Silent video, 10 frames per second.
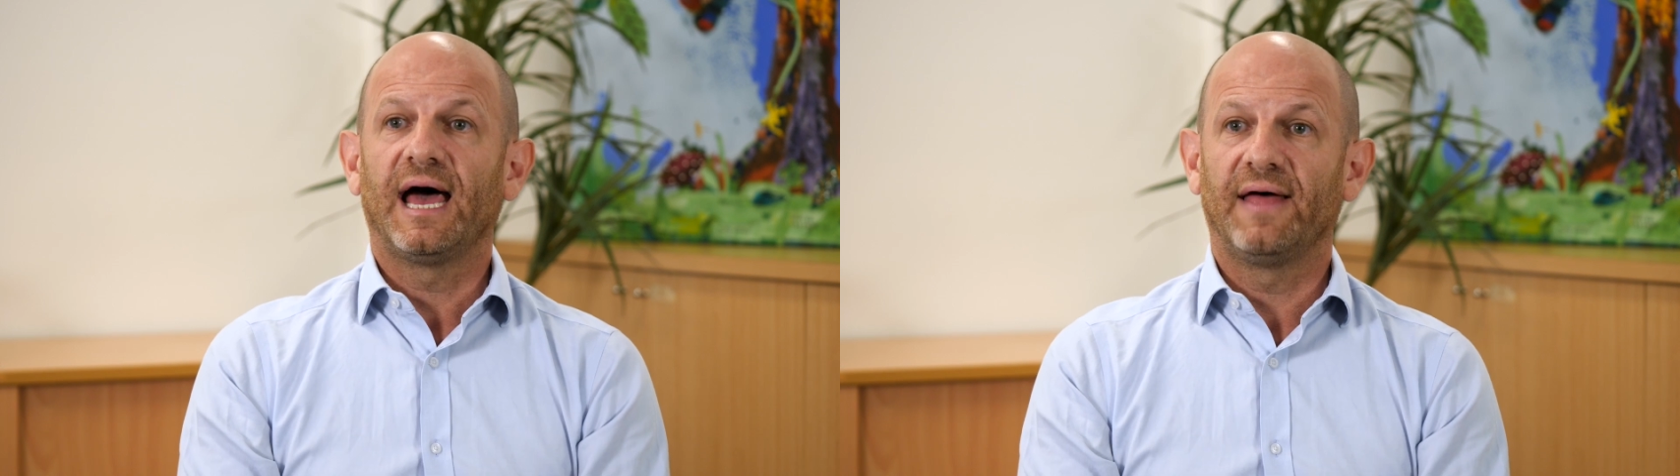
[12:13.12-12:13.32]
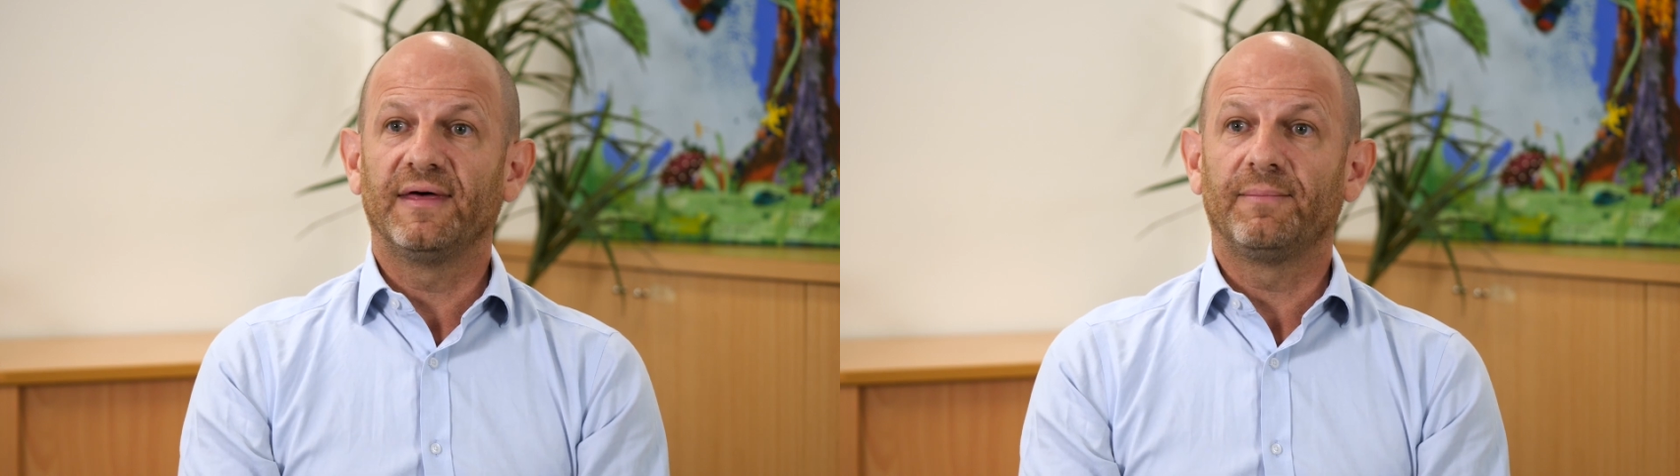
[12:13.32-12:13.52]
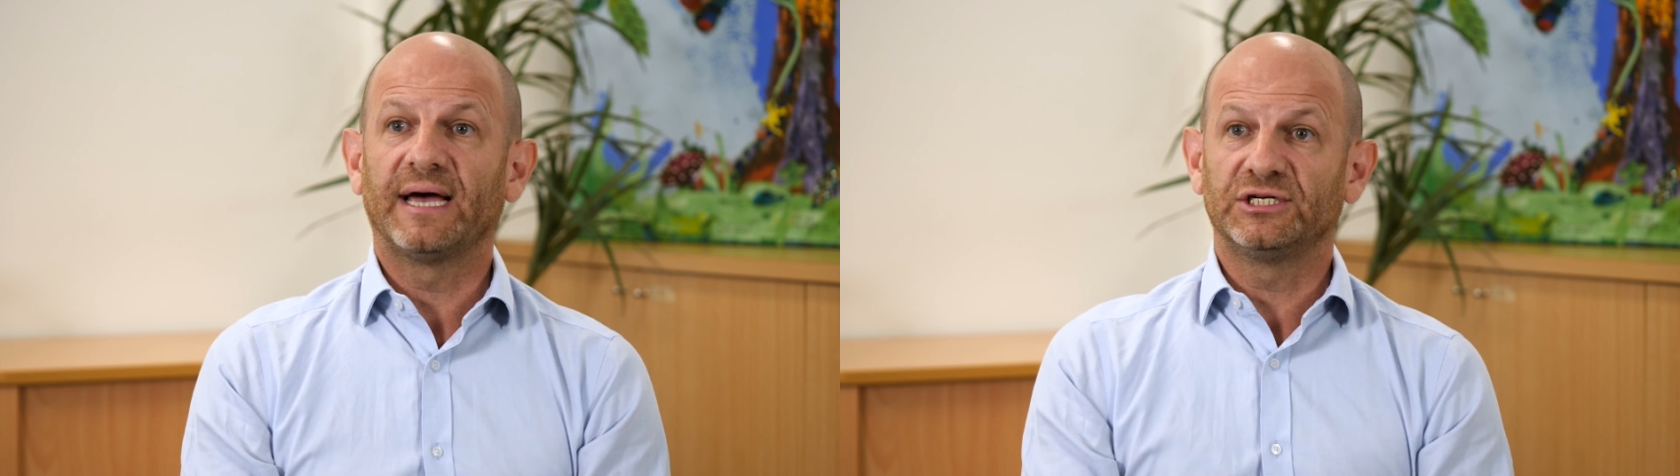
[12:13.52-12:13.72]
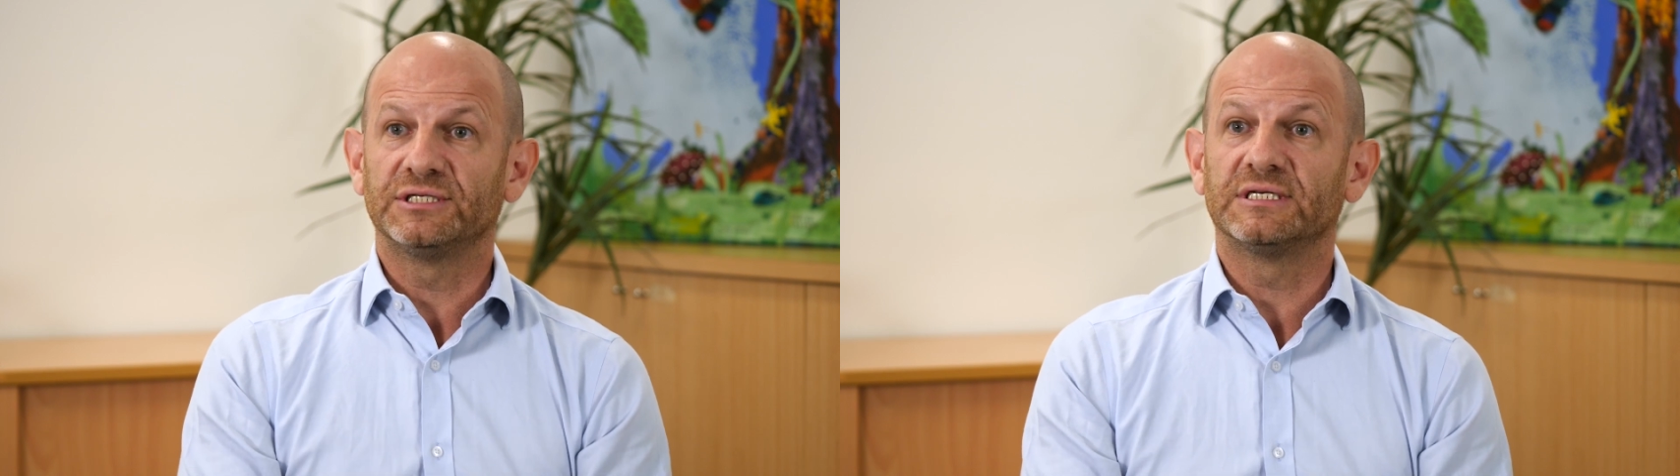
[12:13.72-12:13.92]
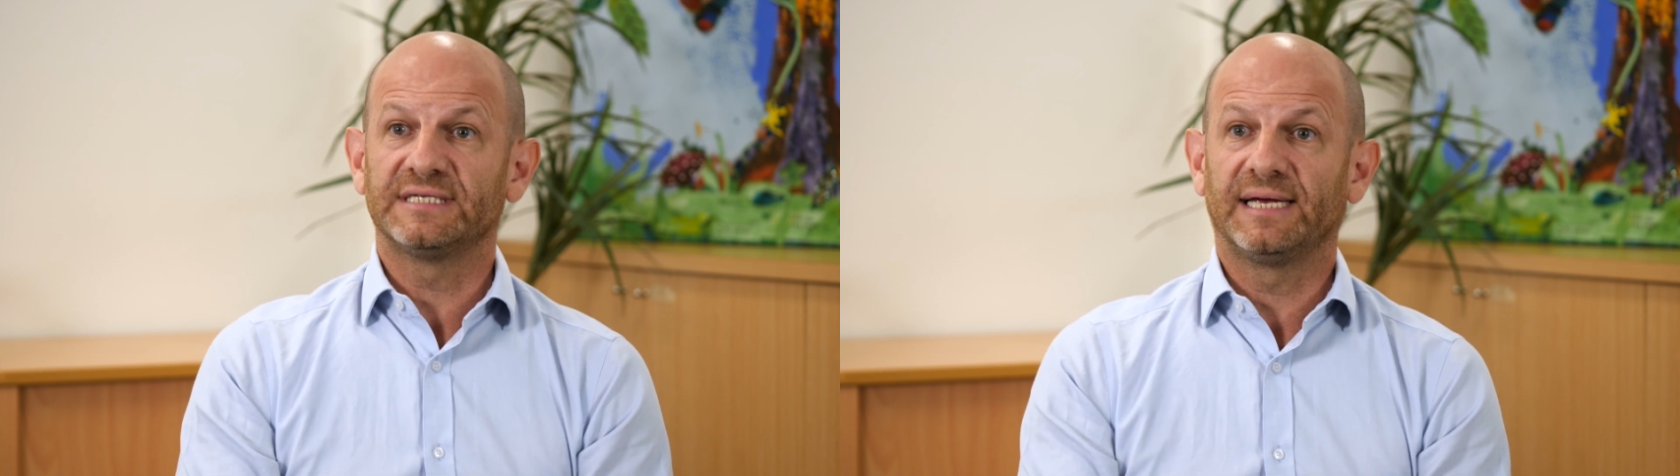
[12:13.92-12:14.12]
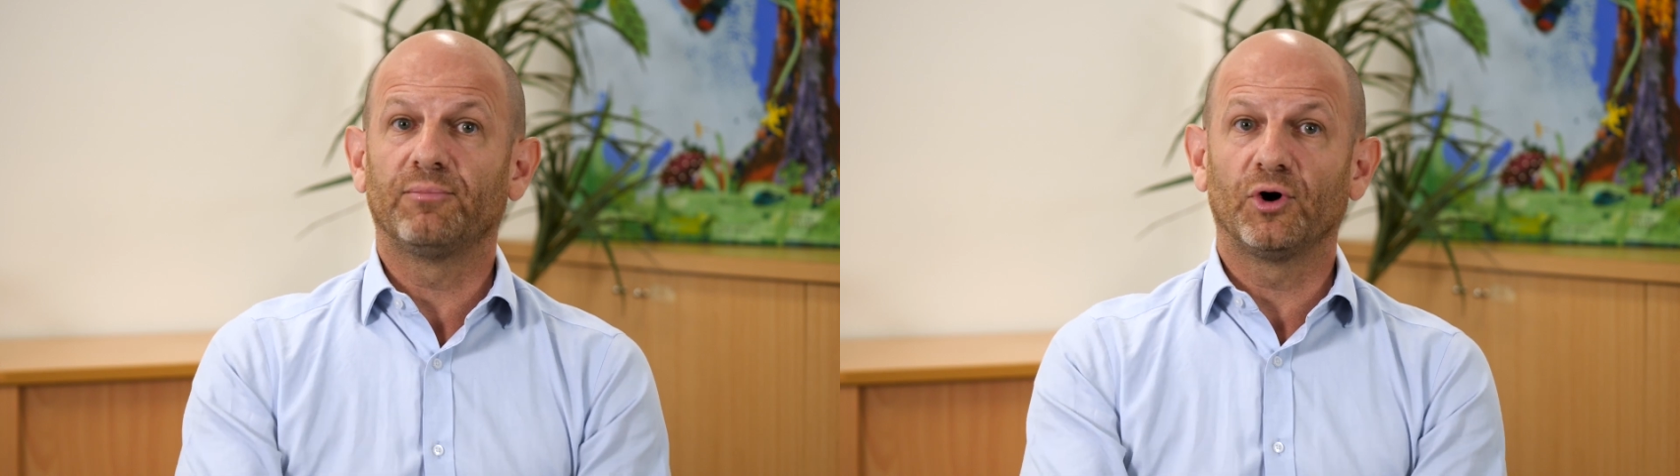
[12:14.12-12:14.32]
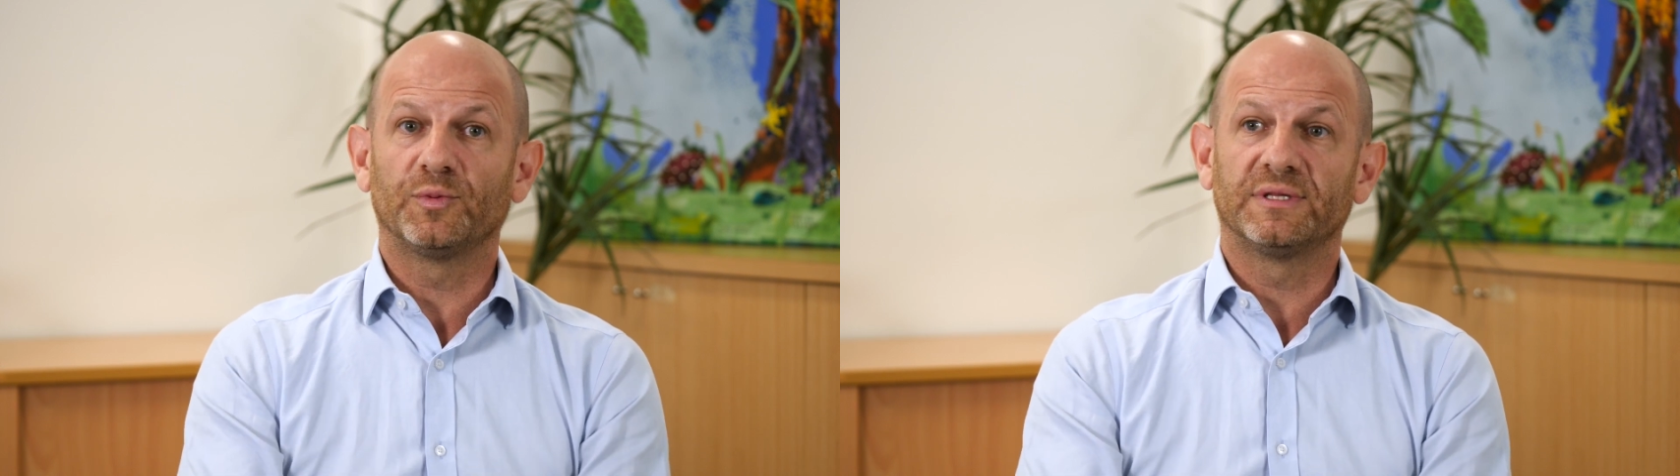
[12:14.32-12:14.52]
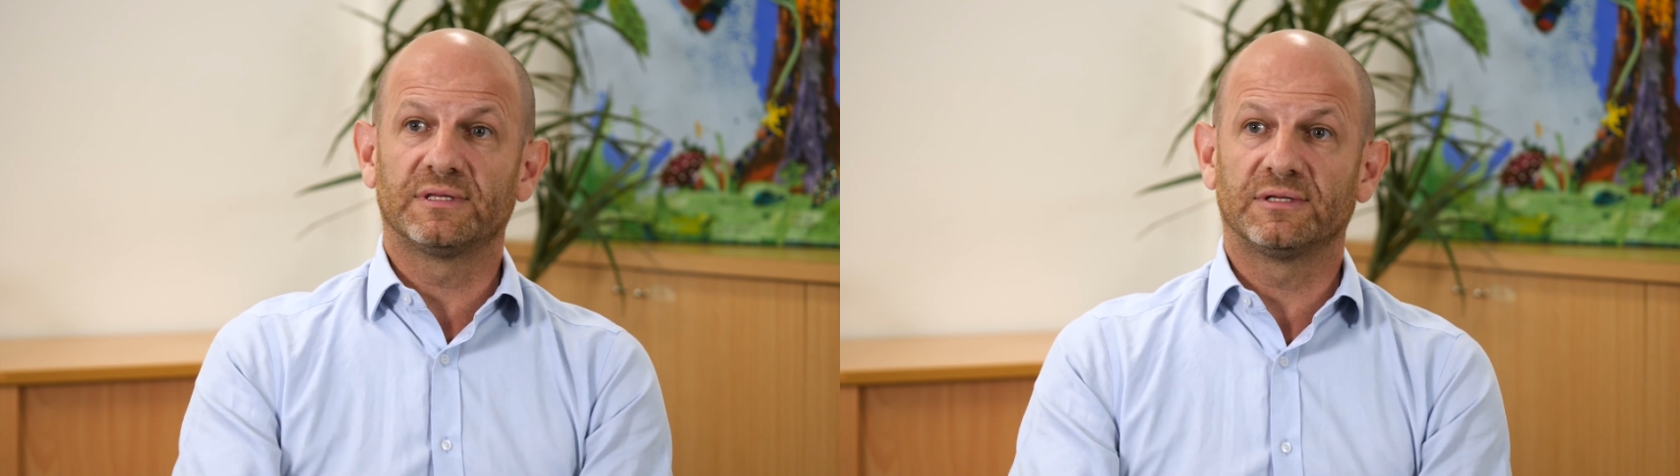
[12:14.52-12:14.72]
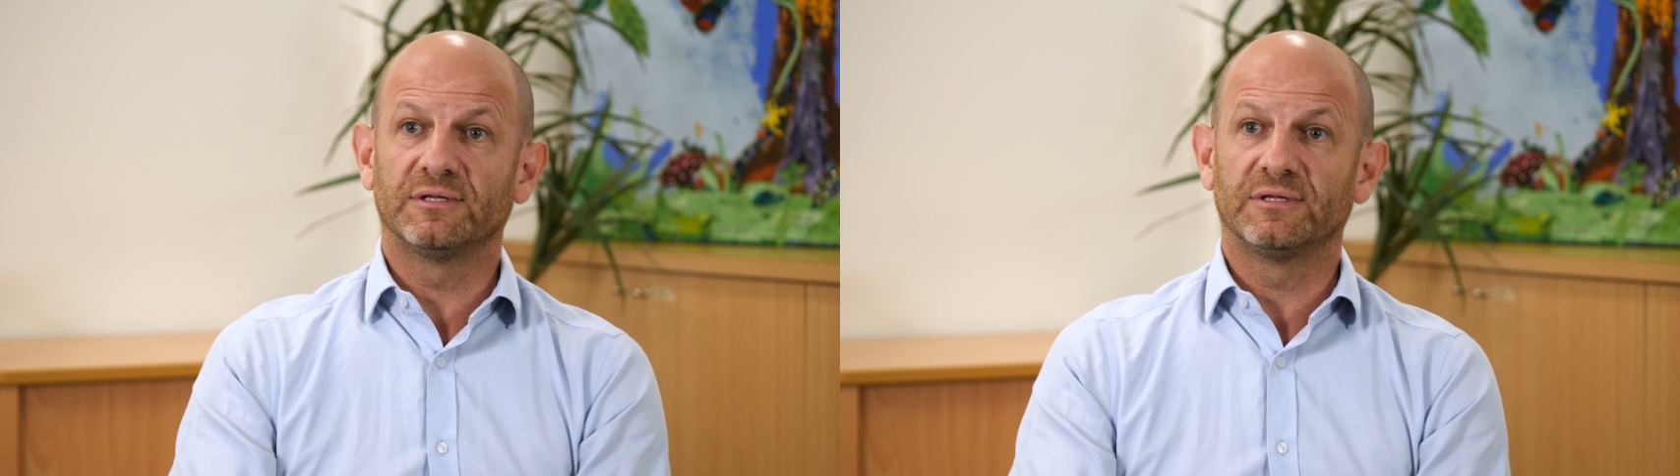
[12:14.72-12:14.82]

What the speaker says: and the patients are seen both with